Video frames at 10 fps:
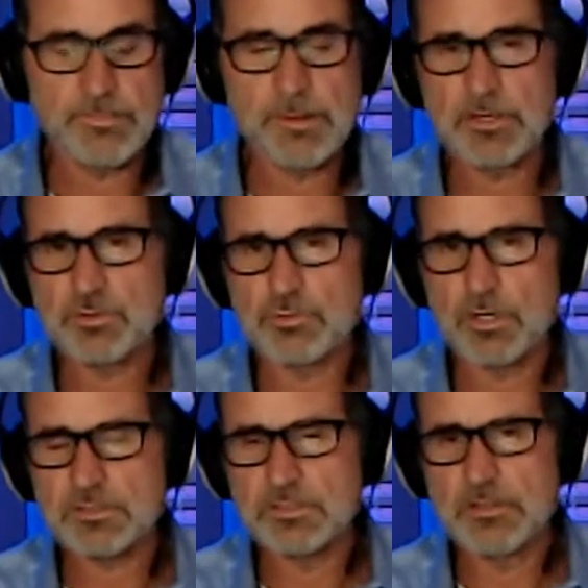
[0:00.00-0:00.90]
Maybe a
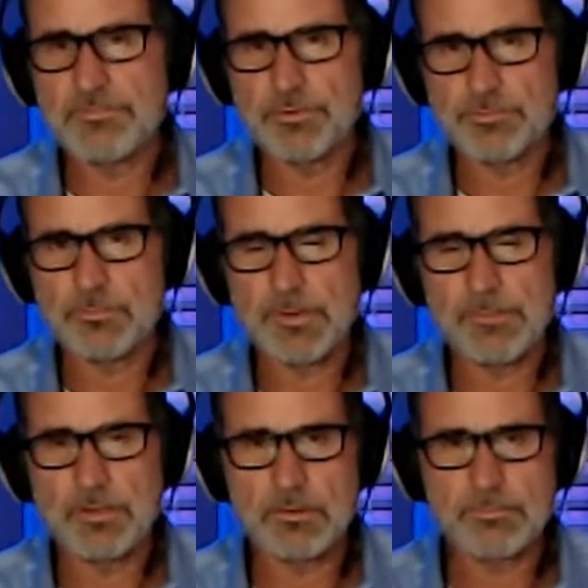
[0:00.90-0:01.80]
truck's in the future.
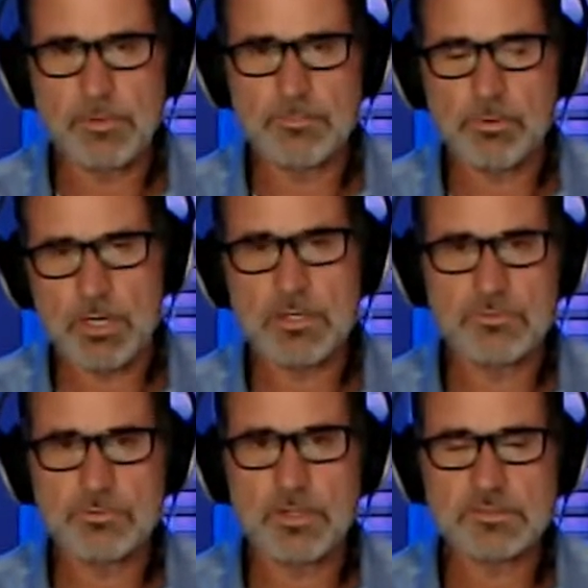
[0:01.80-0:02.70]
Maybe a Bronco
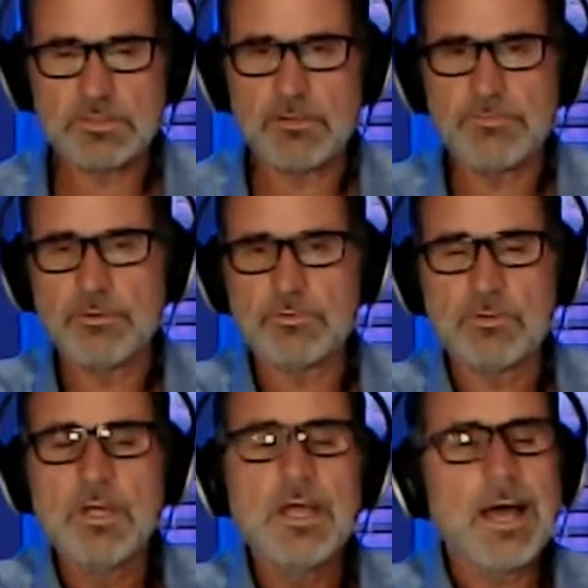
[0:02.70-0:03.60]
truck's in the future.